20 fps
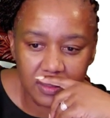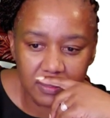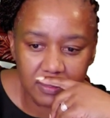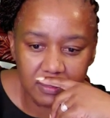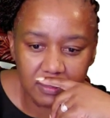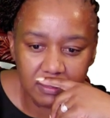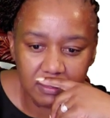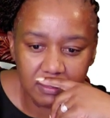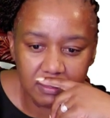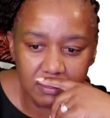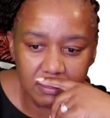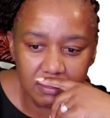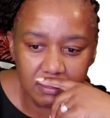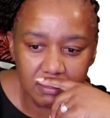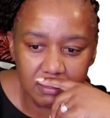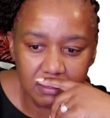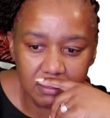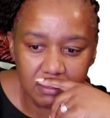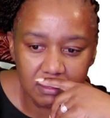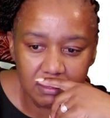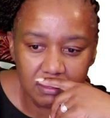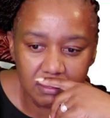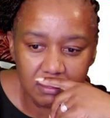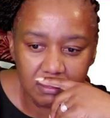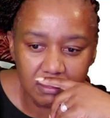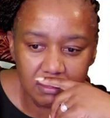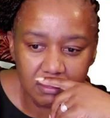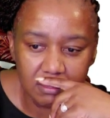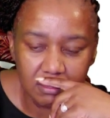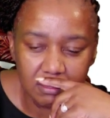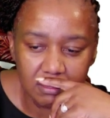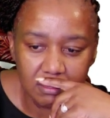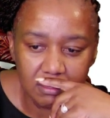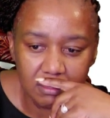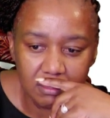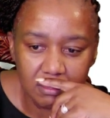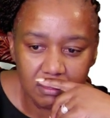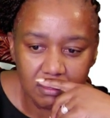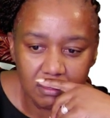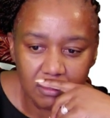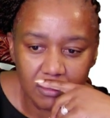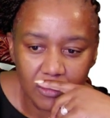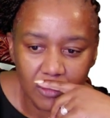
[no speech]